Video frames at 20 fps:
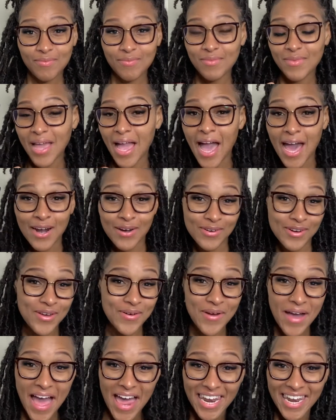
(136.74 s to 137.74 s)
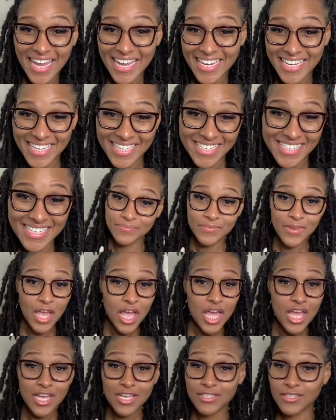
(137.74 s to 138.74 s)
I don't know, I like it.
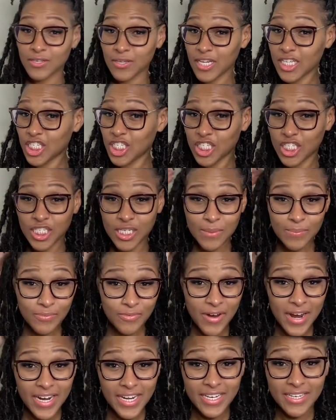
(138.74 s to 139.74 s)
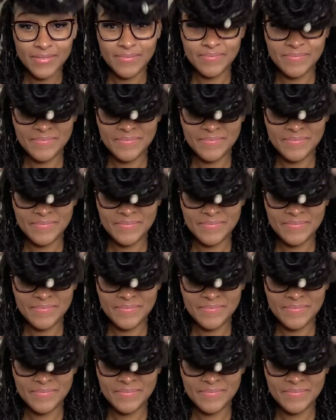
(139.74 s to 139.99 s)
So let's just jump right in.